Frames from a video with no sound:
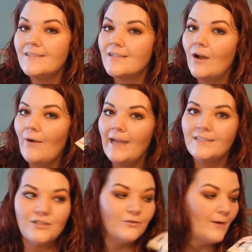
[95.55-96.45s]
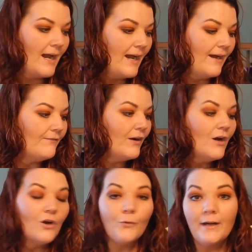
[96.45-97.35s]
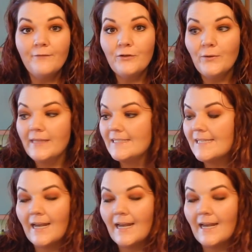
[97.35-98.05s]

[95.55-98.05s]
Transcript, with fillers: So I do have quite a few of these